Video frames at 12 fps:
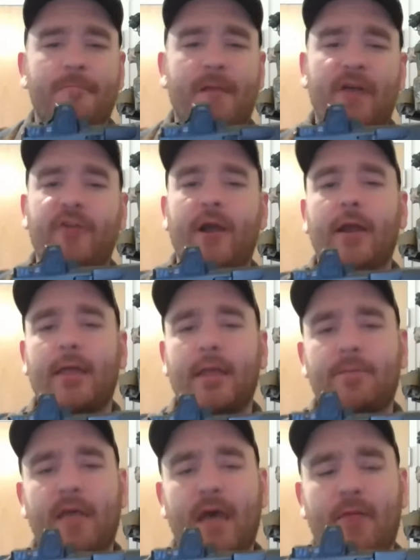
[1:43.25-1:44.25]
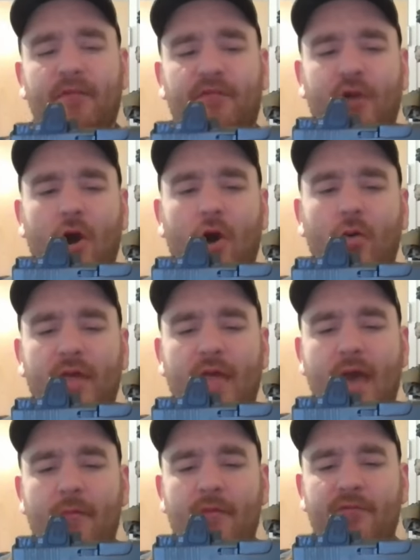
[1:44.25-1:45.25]
I try to keep them, if they're
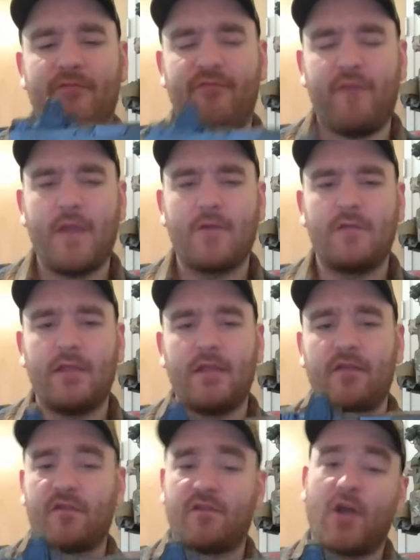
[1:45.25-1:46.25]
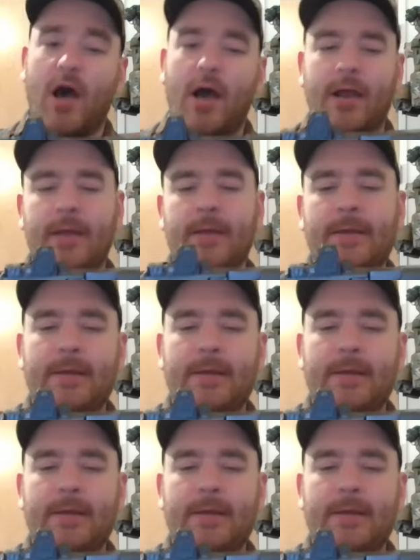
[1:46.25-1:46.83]
OEM, fairly stock.